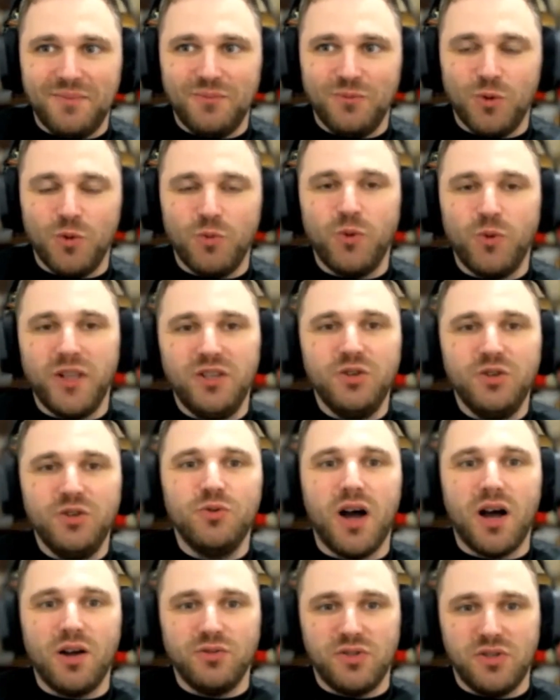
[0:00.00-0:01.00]
what we
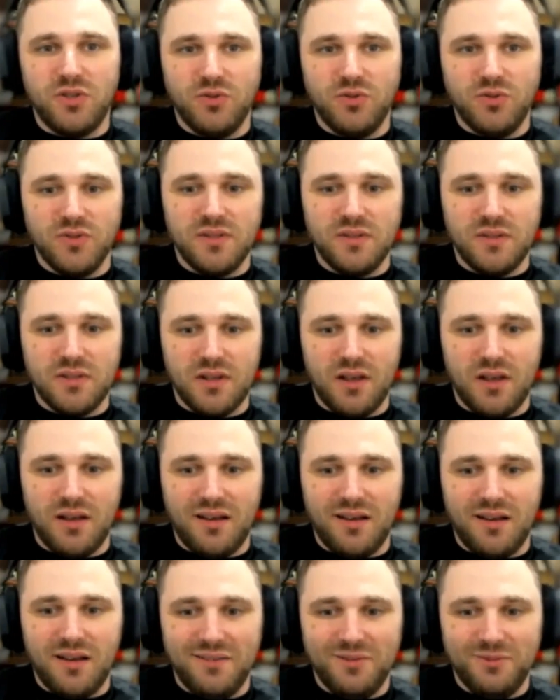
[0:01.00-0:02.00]
knew how to use,
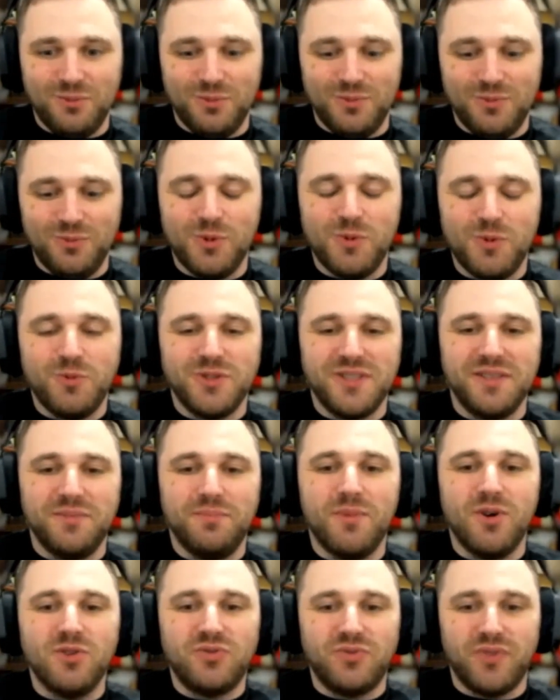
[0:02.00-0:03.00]
what was the
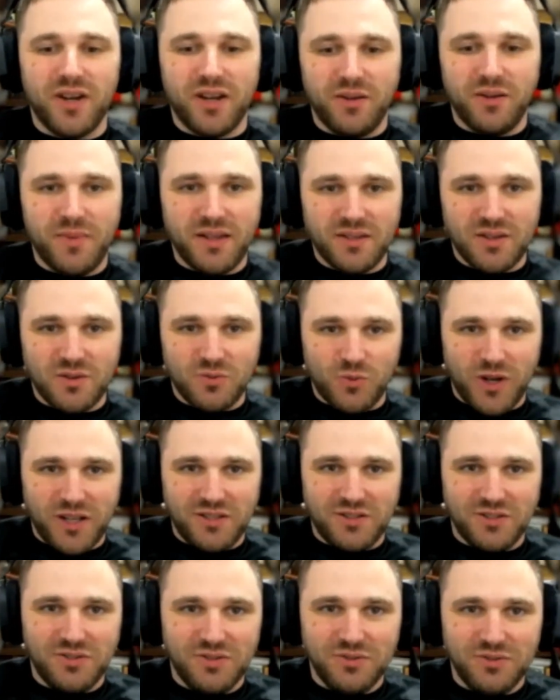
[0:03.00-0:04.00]
most recommended way
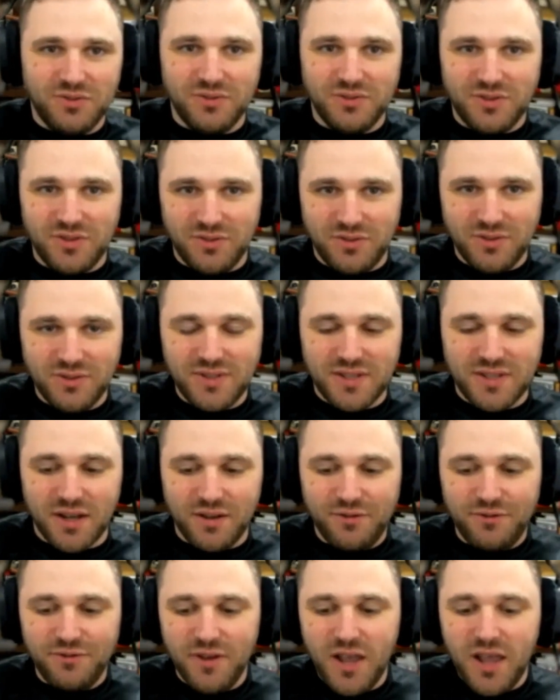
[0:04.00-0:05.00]
to do
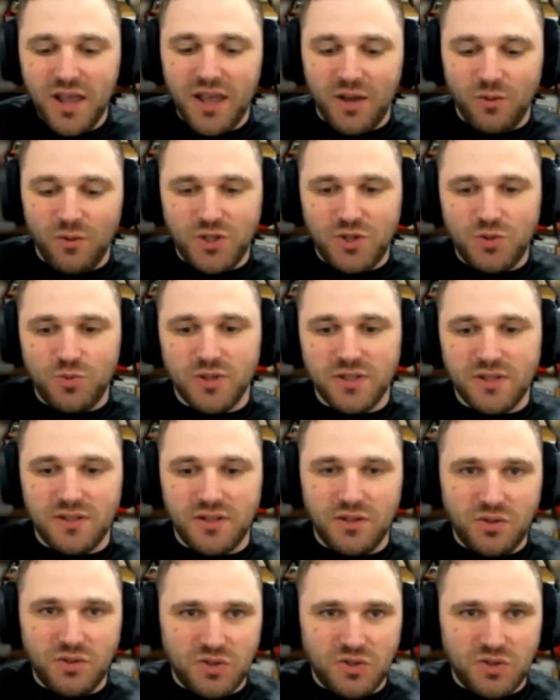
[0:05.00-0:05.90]
stuff, which was